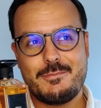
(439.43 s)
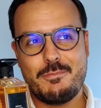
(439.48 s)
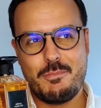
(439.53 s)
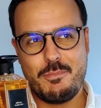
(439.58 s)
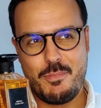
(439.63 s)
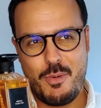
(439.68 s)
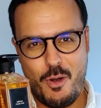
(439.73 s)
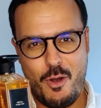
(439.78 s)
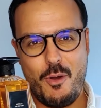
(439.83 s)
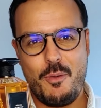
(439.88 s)

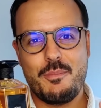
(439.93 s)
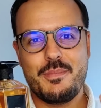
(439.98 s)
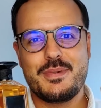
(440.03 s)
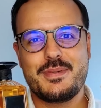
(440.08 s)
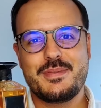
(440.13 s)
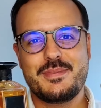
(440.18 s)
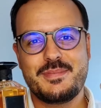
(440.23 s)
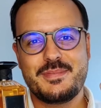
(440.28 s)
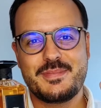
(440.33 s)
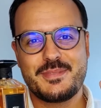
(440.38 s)
bomb
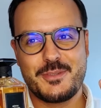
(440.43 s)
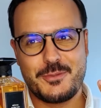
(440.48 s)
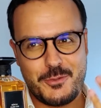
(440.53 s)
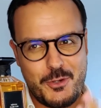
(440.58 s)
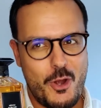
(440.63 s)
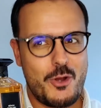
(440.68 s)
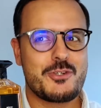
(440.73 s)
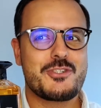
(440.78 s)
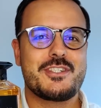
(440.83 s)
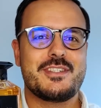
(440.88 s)

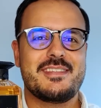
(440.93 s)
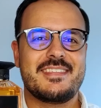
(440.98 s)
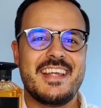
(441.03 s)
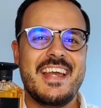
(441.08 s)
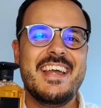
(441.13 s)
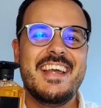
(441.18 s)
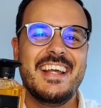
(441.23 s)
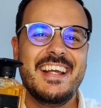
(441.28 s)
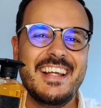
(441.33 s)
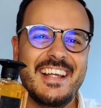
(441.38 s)
concoction
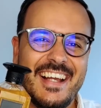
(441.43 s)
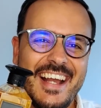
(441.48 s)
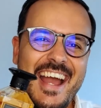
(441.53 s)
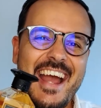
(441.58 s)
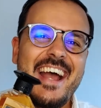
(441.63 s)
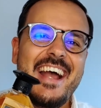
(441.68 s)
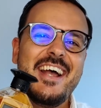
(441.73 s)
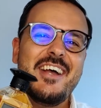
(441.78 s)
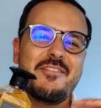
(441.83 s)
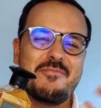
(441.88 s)

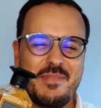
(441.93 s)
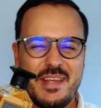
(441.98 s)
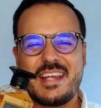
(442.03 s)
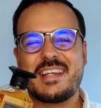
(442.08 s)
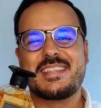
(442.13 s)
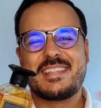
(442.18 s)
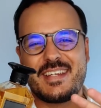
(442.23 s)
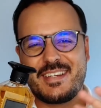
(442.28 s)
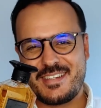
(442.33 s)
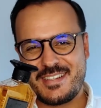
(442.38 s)

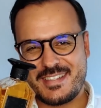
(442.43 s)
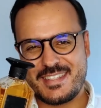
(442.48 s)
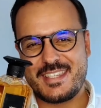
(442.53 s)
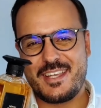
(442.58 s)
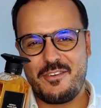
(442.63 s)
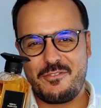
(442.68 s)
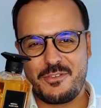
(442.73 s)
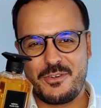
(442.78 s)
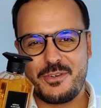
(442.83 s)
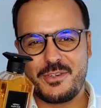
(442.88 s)
because there's,
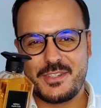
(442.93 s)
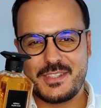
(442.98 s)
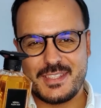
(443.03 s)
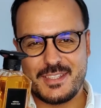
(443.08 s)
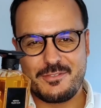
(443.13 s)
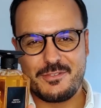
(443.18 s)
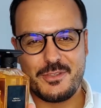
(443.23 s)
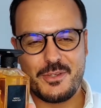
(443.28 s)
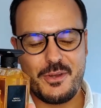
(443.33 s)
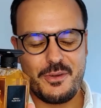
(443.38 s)
of
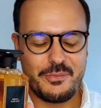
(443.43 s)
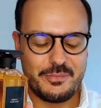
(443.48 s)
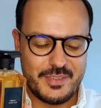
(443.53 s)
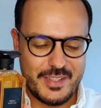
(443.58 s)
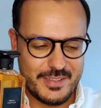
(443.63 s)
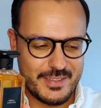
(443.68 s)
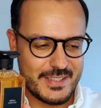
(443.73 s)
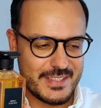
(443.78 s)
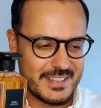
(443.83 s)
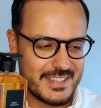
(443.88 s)
course, if you know,
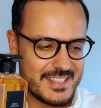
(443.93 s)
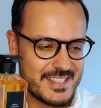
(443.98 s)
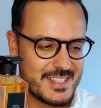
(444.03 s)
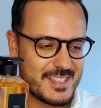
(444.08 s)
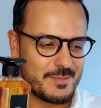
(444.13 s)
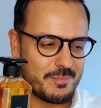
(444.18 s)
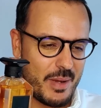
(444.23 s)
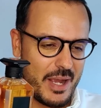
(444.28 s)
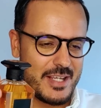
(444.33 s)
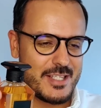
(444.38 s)
there is this
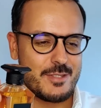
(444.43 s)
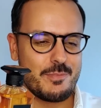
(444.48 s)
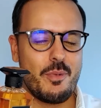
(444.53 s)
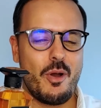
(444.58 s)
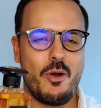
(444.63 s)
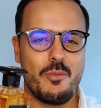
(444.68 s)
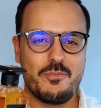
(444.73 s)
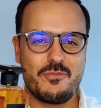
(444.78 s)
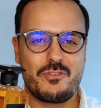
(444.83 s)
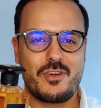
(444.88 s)
spice
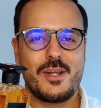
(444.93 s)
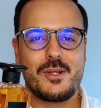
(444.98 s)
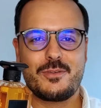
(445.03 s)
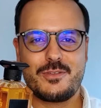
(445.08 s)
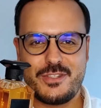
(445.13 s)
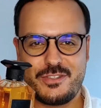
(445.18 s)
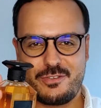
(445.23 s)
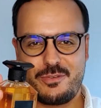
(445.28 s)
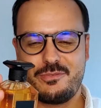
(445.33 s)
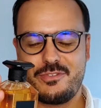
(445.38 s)
bomb
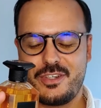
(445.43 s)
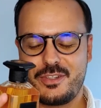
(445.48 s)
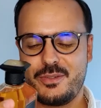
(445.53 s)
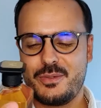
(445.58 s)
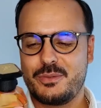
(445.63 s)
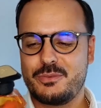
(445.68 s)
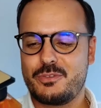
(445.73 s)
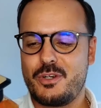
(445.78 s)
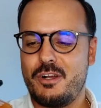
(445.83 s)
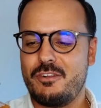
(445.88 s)
fragrance from
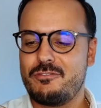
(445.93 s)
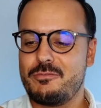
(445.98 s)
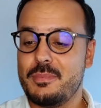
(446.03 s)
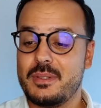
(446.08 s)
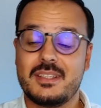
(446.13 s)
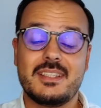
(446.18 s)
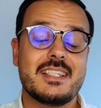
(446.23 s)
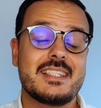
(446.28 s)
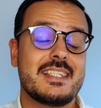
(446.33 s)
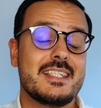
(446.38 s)
Viktor and Rolf,
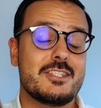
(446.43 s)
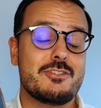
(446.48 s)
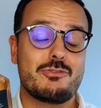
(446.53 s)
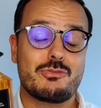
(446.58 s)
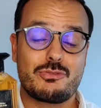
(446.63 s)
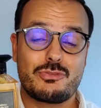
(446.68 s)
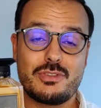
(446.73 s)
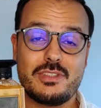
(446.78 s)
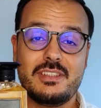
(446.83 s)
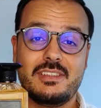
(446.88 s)
but this is
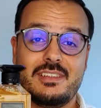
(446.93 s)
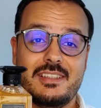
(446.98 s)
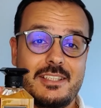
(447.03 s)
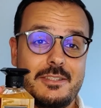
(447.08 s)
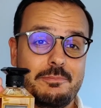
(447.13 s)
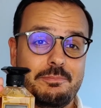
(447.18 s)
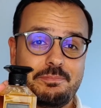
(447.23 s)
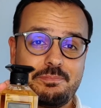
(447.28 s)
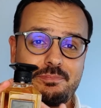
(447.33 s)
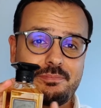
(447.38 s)

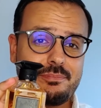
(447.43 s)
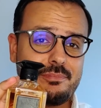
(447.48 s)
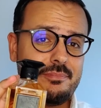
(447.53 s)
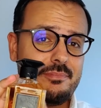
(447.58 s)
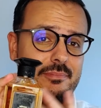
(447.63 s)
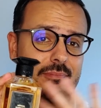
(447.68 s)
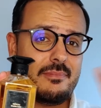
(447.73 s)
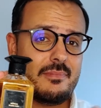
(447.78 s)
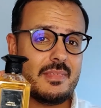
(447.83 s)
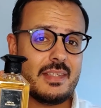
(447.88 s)
really
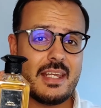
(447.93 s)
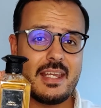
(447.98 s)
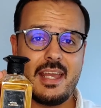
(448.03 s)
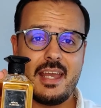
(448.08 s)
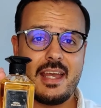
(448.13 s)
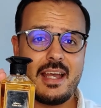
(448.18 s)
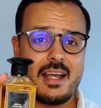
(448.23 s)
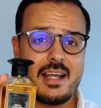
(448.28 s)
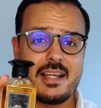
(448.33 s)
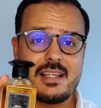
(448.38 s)

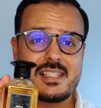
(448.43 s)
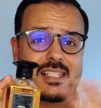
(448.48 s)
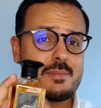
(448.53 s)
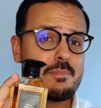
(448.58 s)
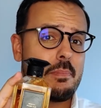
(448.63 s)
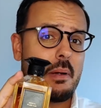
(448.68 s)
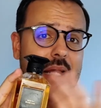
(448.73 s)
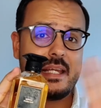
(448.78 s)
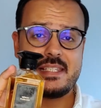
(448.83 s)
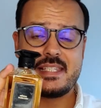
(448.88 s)

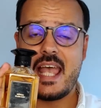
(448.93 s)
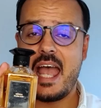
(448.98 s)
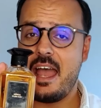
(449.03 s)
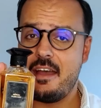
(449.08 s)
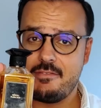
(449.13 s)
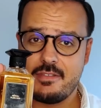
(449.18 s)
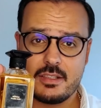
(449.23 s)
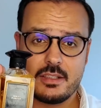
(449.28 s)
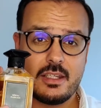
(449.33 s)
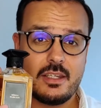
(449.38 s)
spice
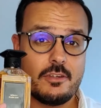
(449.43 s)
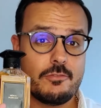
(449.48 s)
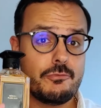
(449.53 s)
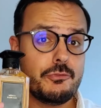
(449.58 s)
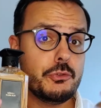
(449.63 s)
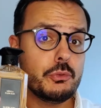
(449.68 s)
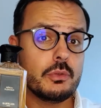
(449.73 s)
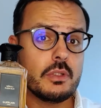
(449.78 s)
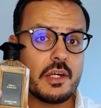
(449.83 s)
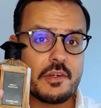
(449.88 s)
heaven.
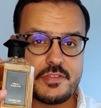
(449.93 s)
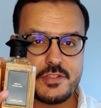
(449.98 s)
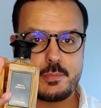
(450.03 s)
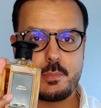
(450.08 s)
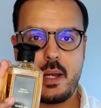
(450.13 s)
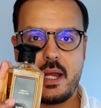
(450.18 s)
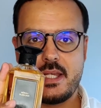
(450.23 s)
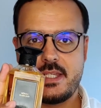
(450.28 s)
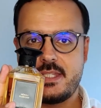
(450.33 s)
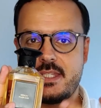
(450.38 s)
If you love
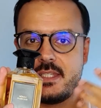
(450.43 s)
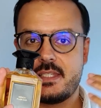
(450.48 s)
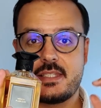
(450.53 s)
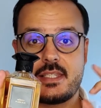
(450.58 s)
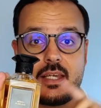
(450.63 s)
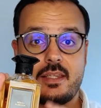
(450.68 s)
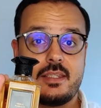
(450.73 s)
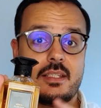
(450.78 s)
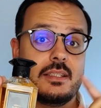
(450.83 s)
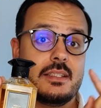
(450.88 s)

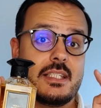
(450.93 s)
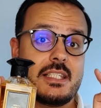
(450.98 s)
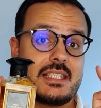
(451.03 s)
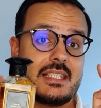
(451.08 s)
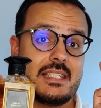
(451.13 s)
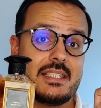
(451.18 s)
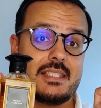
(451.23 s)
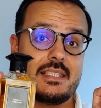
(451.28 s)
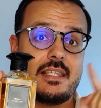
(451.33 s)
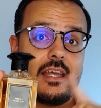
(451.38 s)
spices, I think
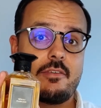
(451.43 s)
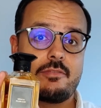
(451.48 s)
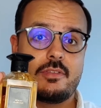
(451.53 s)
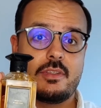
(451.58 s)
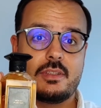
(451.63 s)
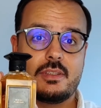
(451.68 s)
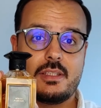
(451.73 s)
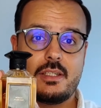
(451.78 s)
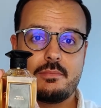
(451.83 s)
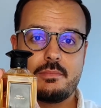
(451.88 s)
this is
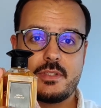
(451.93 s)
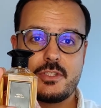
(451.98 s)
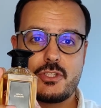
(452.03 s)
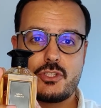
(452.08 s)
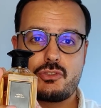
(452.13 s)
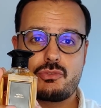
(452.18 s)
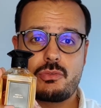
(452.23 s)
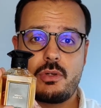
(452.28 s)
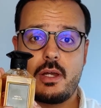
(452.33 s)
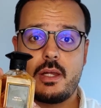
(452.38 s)
definitely a
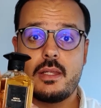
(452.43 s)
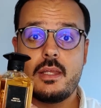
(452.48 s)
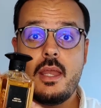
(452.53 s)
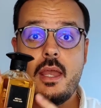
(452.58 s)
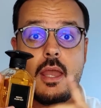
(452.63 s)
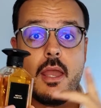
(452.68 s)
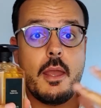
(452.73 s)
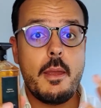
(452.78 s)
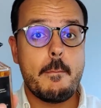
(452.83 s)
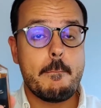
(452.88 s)
must try,
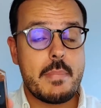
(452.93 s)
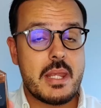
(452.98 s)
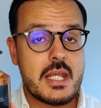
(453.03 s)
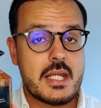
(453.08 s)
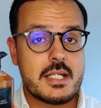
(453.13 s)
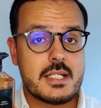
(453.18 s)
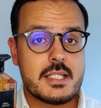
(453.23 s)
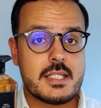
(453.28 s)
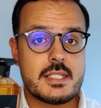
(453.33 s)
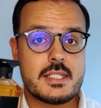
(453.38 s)

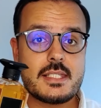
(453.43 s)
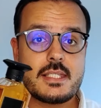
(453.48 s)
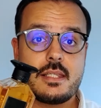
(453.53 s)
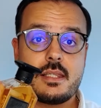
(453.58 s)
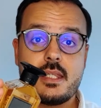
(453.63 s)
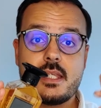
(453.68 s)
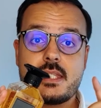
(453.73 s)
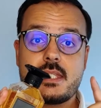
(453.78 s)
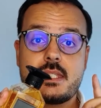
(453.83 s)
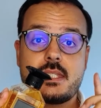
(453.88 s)
because
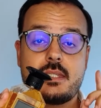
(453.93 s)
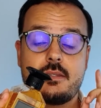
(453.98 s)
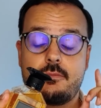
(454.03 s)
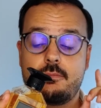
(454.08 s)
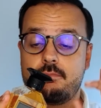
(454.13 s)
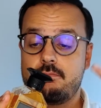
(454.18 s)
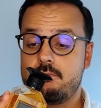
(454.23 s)
this,